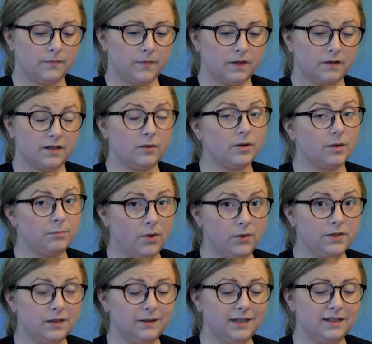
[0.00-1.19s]
because I'm going to
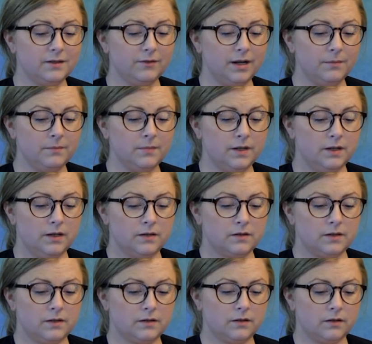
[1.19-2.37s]
post it to Instagram, so
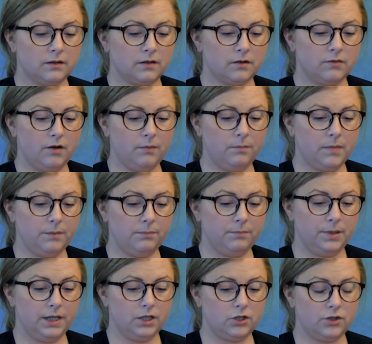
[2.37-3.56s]
it's going to crop my
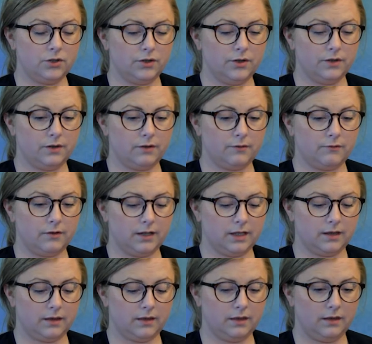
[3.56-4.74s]
picture like
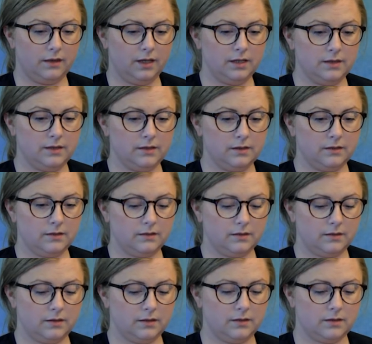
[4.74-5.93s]
this.
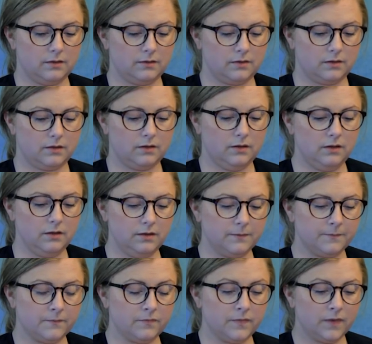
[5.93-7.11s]
This looks good.
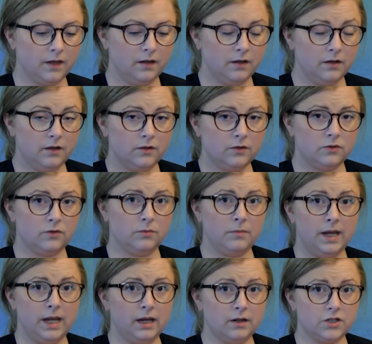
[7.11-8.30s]
To
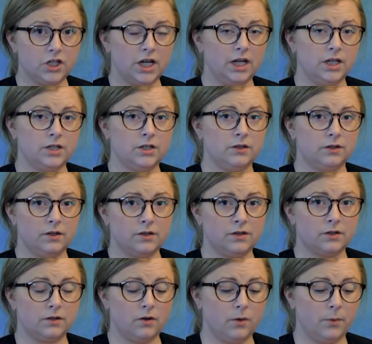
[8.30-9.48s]
make a change,
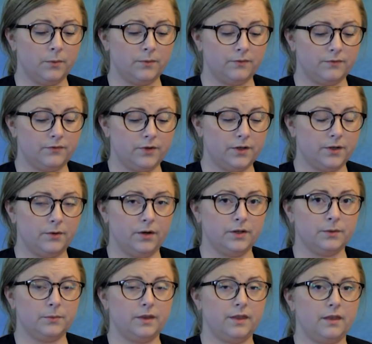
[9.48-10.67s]
just go further
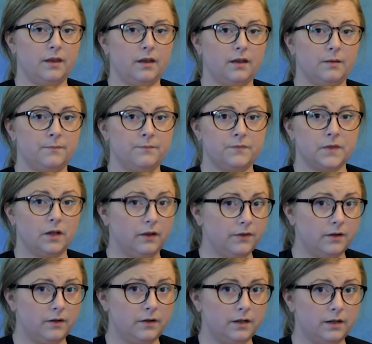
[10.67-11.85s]
on with the
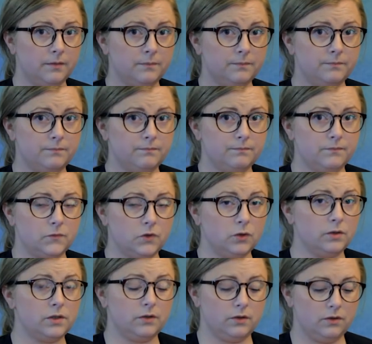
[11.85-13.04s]
other
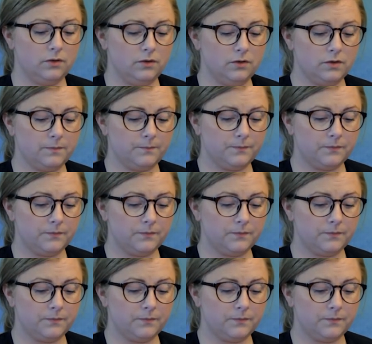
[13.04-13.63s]
tools you could use.